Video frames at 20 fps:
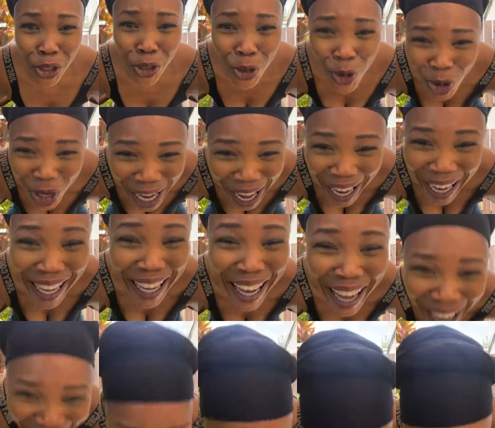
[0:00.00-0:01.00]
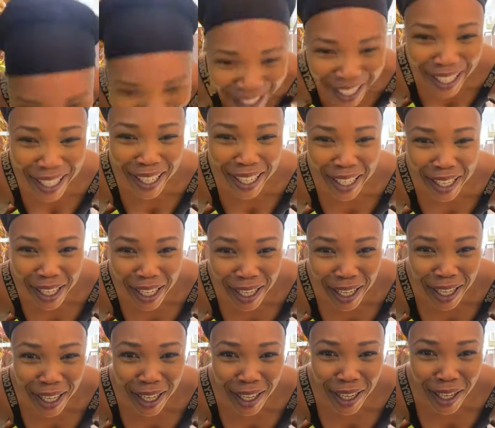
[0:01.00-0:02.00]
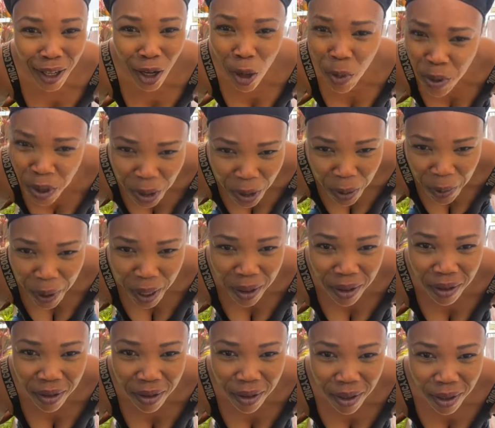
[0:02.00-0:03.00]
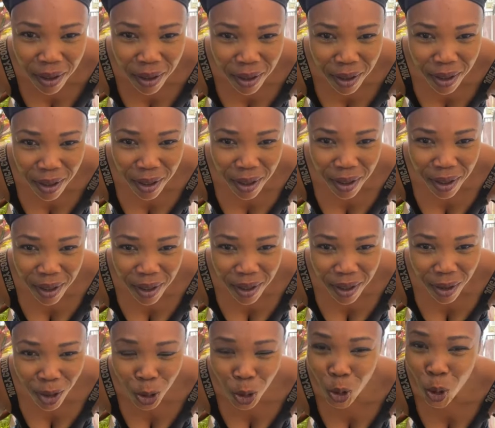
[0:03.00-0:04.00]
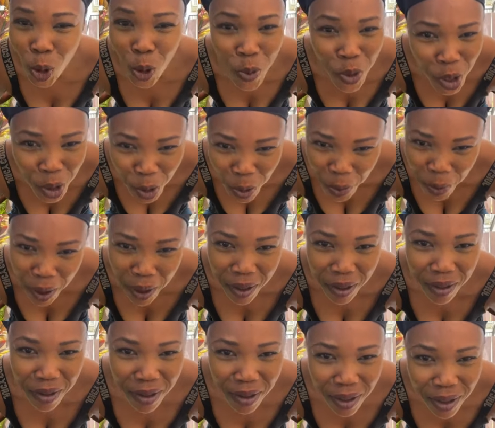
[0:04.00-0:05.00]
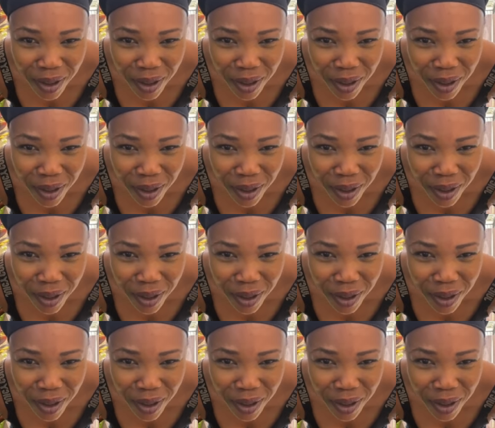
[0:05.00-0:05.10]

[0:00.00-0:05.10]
Junior Gang. Come here, no man. Just come here, no man.